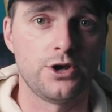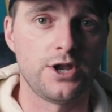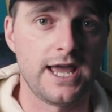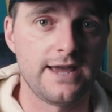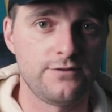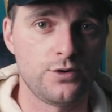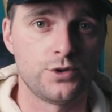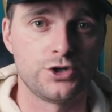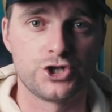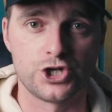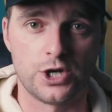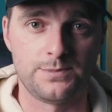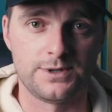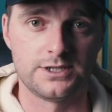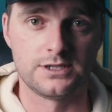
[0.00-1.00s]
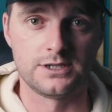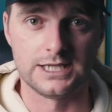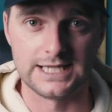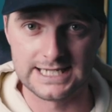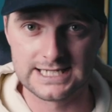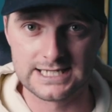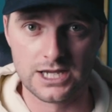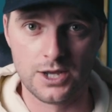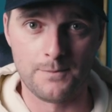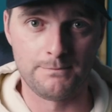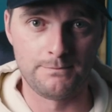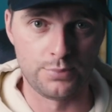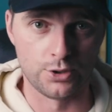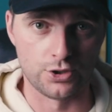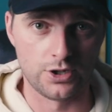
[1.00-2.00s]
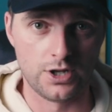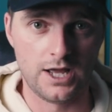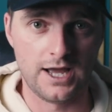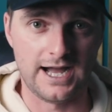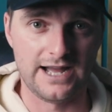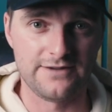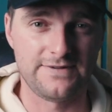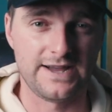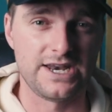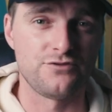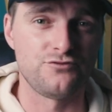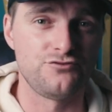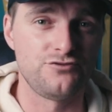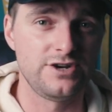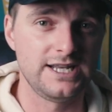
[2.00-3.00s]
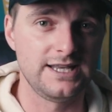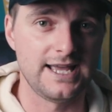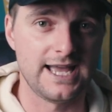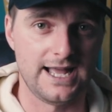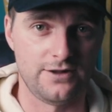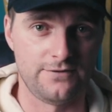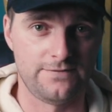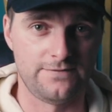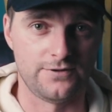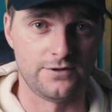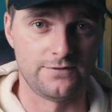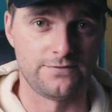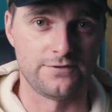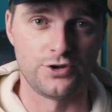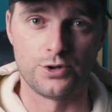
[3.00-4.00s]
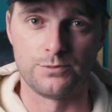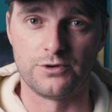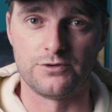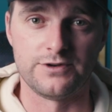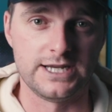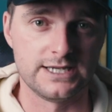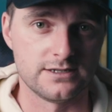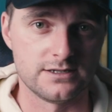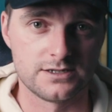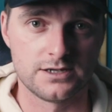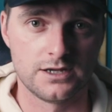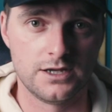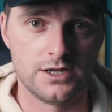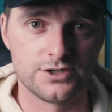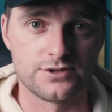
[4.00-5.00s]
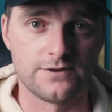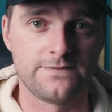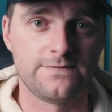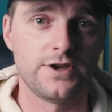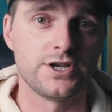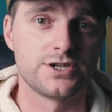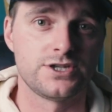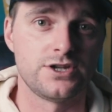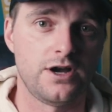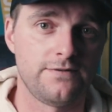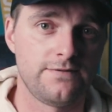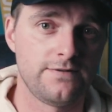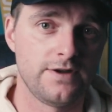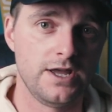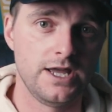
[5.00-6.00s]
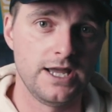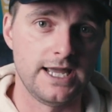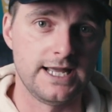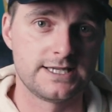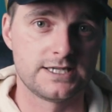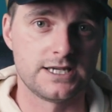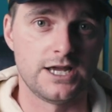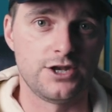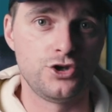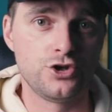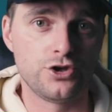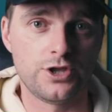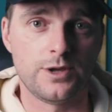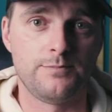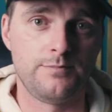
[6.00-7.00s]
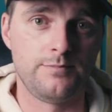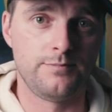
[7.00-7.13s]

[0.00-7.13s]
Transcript: on everyone's shopping list, but I find it really helpful for a number of reasons. So first off, it's another